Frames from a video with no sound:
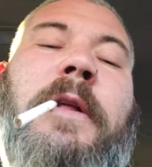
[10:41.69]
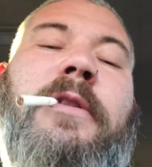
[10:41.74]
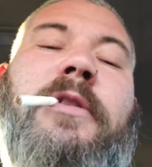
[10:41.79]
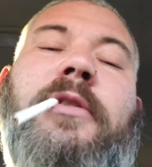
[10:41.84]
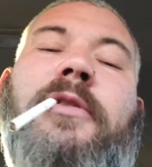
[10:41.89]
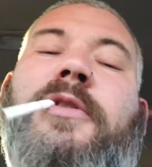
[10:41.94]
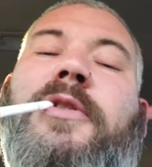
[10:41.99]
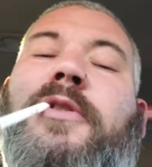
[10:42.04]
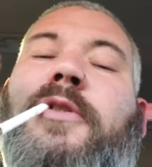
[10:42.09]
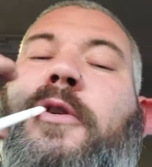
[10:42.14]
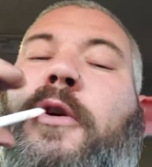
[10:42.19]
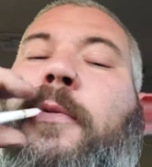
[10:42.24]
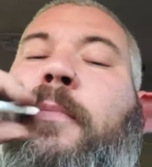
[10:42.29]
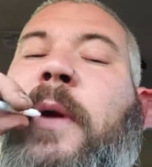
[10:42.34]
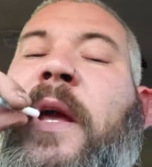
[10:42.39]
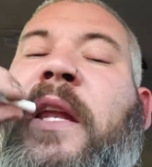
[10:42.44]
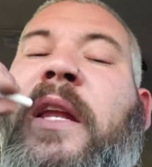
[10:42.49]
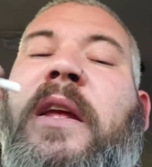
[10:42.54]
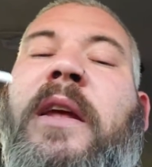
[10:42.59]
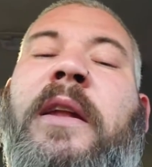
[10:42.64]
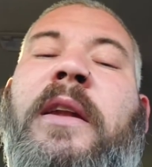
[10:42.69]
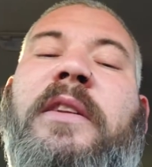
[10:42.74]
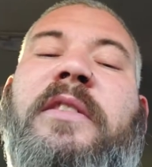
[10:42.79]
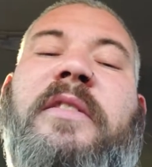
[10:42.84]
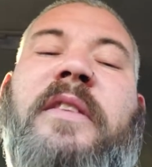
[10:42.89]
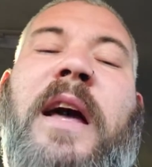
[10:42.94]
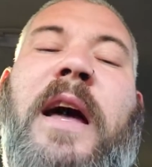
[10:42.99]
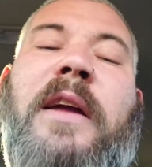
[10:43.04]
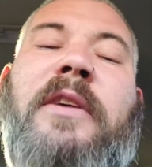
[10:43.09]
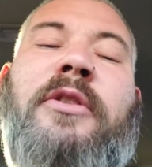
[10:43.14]
There's some, and it's
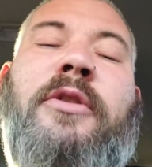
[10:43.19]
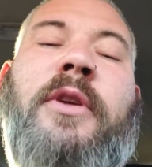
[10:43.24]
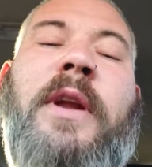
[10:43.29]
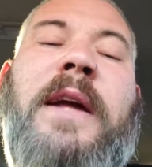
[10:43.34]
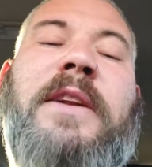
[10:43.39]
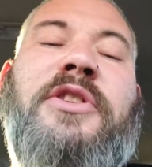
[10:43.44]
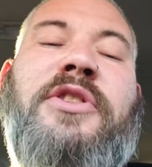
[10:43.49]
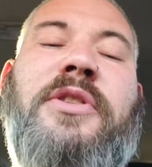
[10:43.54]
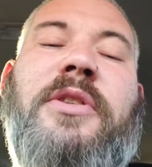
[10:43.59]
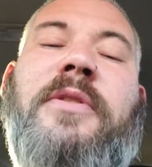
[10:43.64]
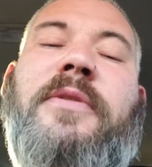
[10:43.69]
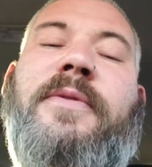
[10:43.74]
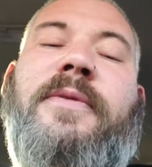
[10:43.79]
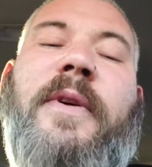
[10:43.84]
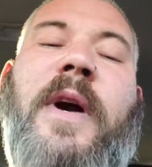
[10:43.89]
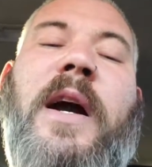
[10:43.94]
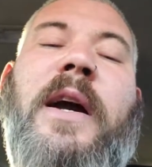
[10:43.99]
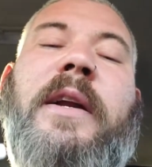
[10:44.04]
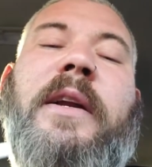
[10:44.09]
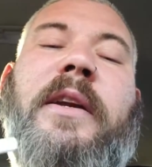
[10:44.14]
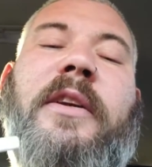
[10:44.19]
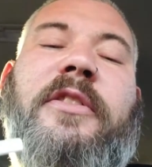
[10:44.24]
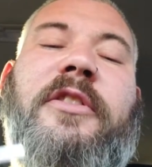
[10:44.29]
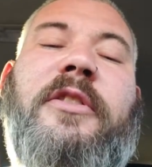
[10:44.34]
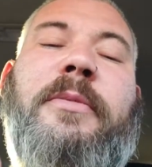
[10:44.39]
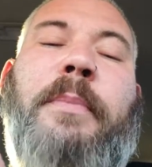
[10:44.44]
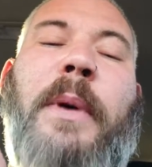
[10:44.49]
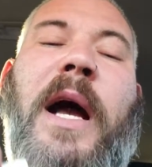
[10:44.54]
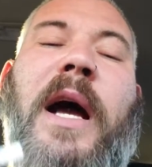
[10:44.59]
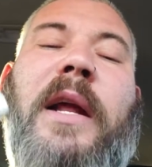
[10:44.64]
not, you're not just finding a
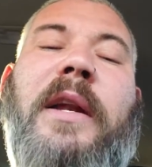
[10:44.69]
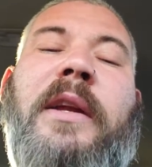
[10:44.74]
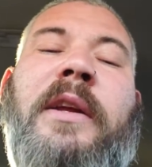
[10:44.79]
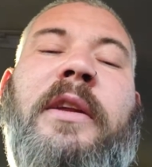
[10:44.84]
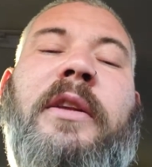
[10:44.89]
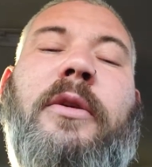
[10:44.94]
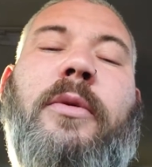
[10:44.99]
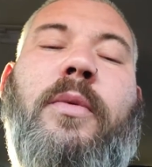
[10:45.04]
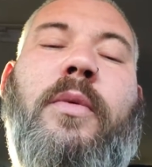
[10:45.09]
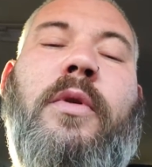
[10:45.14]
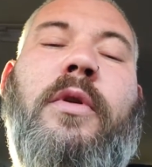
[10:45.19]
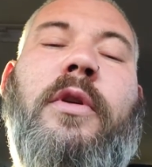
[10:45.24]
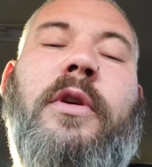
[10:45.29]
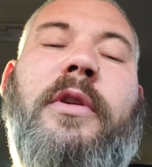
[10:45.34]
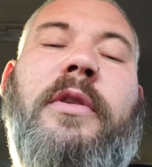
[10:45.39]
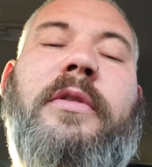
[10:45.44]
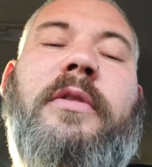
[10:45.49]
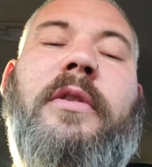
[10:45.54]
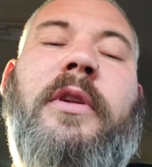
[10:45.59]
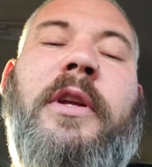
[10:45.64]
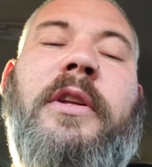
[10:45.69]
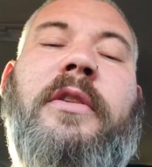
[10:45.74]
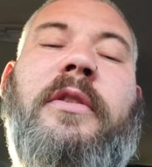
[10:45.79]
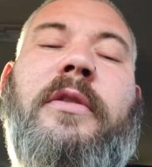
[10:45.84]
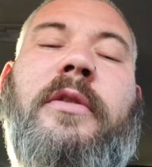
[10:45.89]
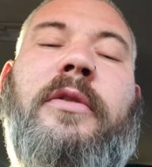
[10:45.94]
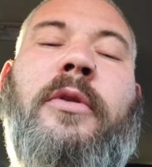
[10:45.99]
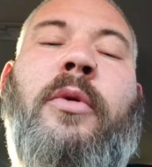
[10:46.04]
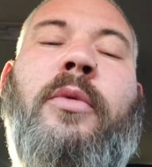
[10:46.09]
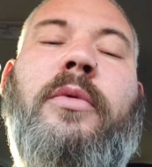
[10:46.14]
spot in the woods. Like,
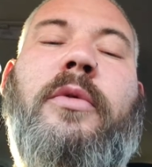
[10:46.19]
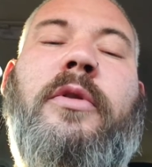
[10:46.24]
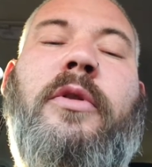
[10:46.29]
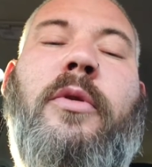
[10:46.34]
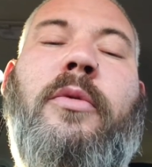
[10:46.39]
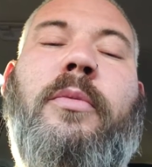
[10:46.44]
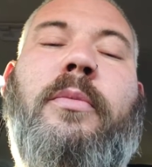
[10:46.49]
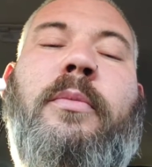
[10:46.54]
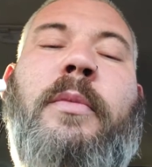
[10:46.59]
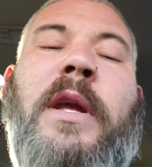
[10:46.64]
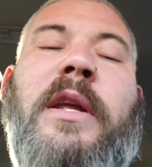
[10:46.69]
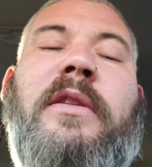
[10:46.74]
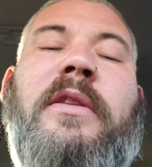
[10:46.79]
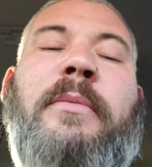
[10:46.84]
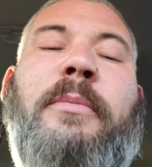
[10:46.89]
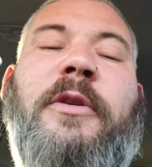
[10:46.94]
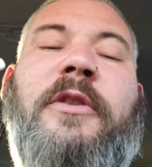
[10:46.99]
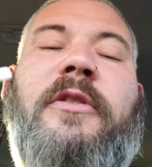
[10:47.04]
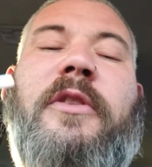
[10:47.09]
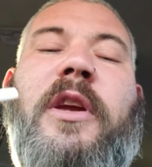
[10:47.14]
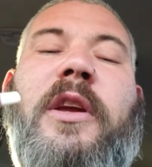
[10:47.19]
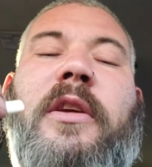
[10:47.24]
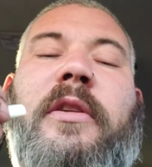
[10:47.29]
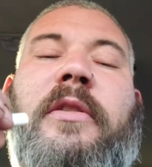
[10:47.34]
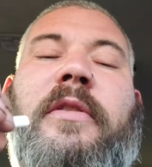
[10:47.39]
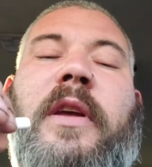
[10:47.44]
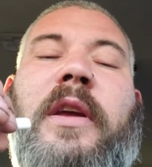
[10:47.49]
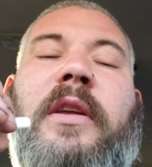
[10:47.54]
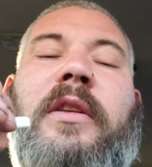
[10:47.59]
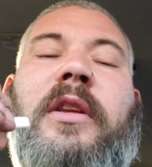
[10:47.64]
don't make the mistake of
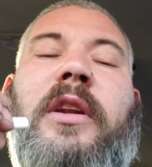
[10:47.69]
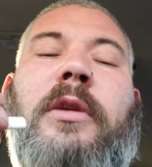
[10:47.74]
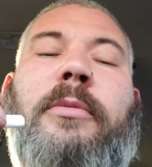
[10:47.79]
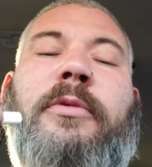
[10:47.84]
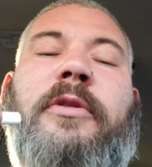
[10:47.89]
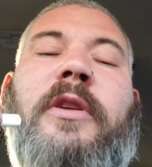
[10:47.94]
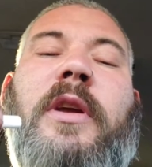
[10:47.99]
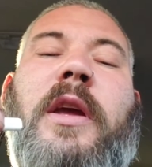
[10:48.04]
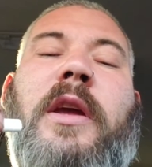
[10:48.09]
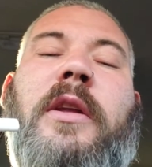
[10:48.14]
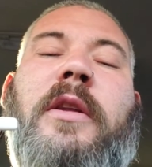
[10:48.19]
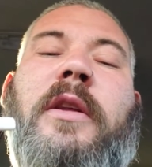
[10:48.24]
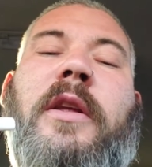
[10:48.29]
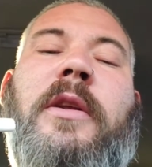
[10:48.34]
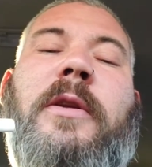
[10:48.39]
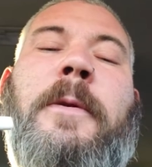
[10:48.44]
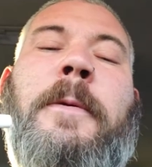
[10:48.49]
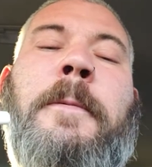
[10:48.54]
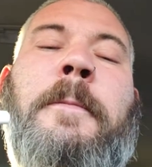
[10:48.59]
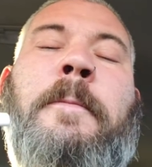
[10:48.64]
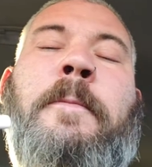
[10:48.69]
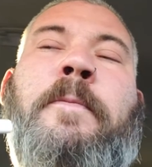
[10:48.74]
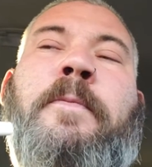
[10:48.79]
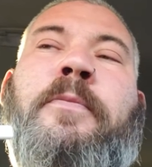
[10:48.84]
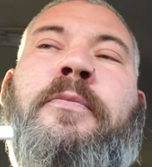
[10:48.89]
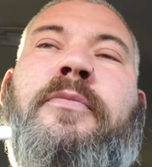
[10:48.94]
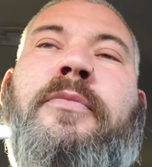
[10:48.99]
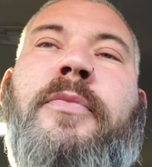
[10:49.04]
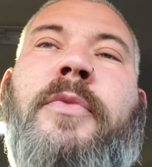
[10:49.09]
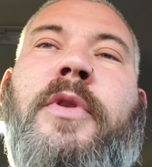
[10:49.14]
thinking that I'm saying that
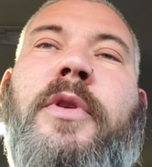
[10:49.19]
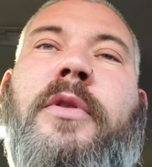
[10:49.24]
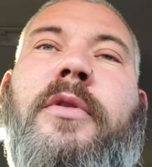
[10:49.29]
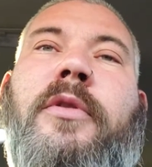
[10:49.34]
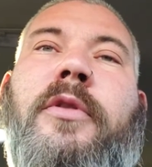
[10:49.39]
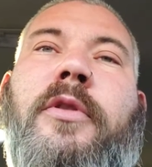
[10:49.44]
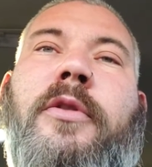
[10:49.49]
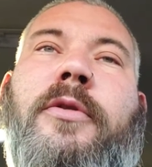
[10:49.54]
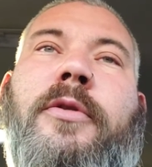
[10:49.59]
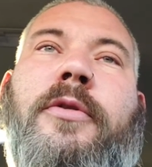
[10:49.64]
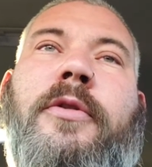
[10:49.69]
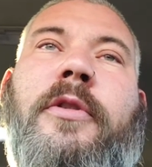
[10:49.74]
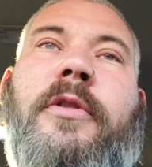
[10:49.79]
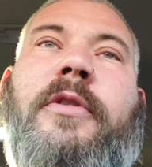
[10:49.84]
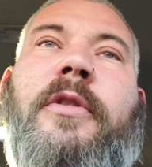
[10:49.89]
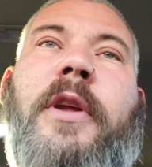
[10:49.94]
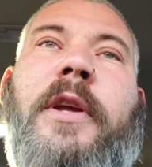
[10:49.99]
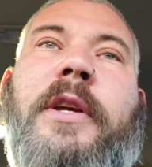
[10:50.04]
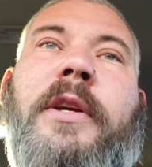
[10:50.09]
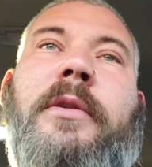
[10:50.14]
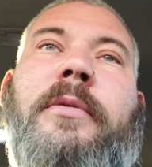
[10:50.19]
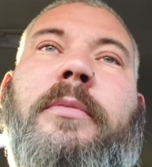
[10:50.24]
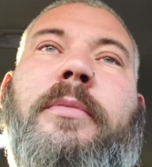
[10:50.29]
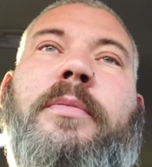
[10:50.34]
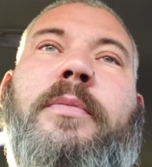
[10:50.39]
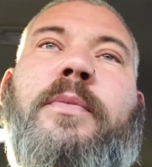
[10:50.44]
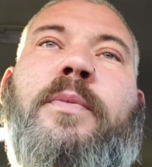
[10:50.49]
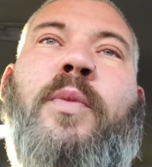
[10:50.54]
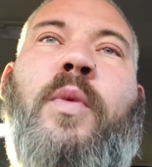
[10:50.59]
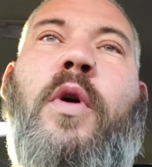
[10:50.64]
you're just like
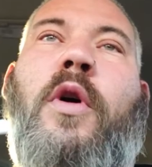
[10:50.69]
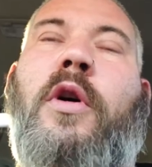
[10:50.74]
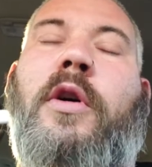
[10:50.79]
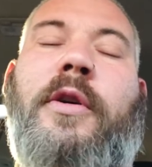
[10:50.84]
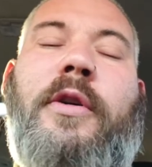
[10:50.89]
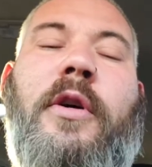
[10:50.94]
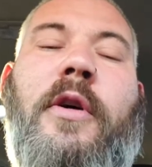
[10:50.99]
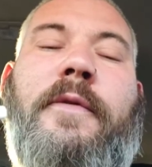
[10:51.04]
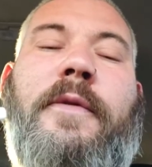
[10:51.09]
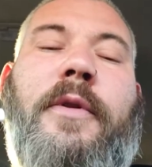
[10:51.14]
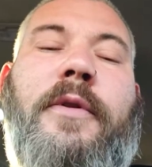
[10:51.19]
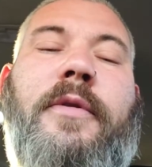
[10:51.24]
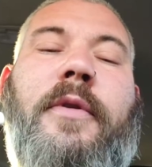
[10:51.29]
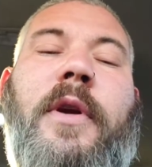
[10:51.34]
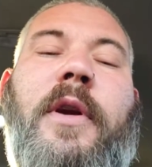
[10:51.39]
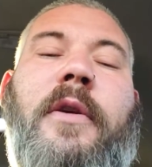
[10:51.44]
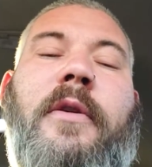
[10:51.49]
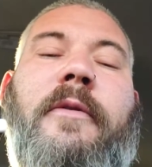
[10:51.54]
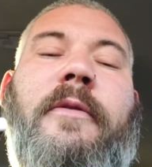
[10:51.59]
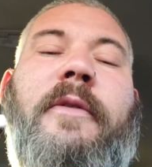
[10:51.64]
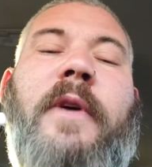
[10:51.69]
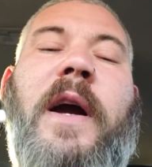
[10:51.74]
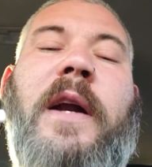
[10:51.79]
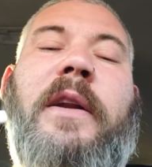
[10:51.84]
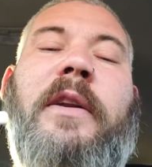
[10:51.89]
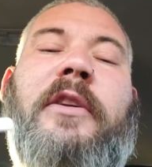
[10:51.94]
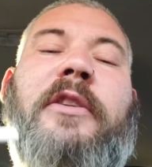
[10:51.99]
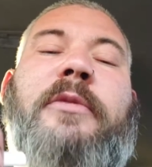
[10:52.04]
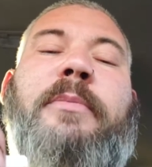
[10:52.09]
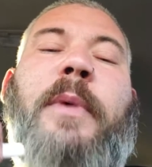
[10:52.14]
walking off the trail and
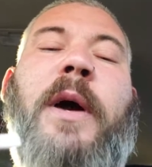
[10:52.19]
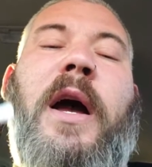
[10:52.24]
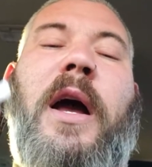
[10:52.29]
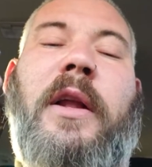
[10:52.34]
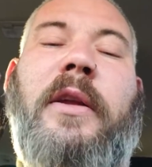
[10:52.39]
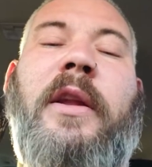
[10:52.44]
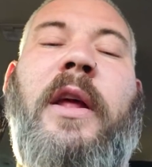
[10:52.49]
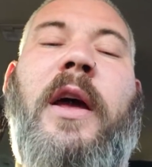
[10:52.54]
finding a spot.